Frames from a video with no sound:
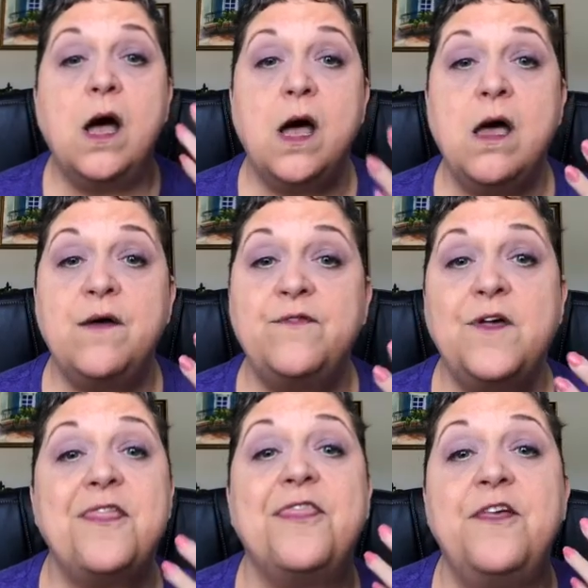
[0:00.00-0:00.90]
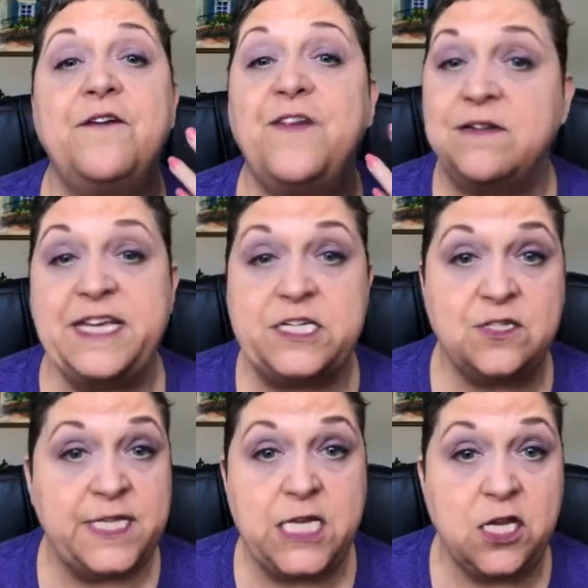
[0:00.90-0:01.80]
of the
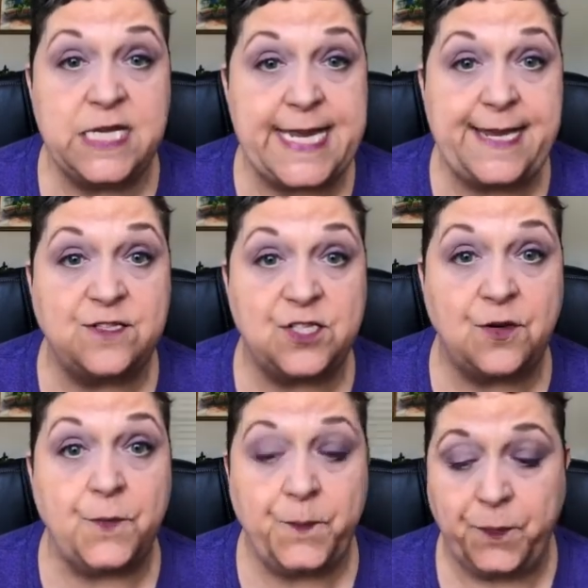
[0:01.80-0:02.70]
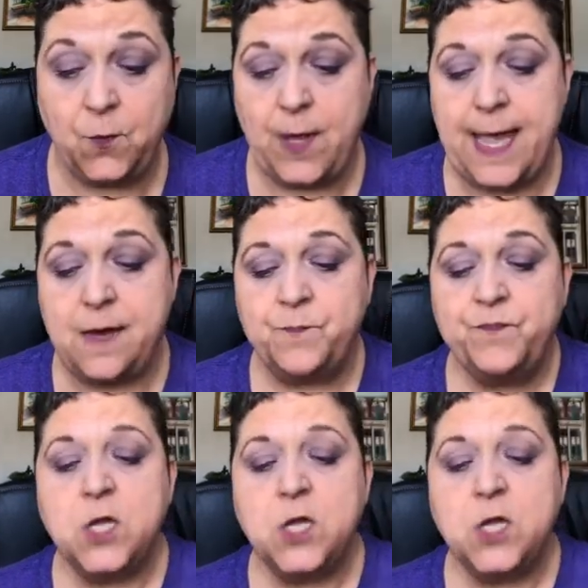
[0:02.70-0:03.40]
foundation than you need to, okay?